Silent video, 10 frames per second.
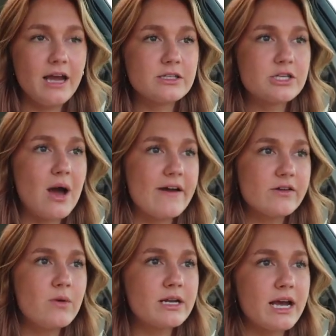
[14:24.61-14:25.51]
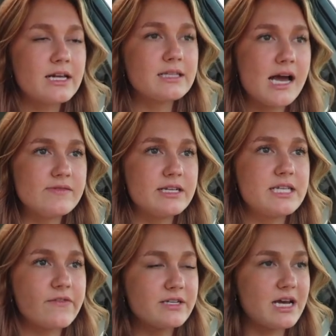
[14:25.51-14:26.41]
And so everyone kind of left at
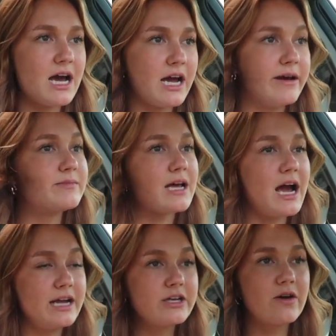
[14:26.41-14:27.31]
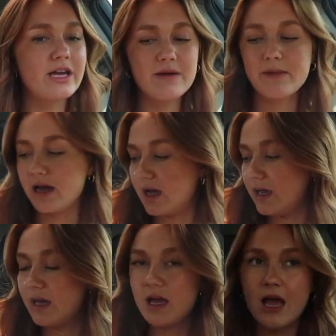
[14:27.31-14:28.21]
different times. I had to go get my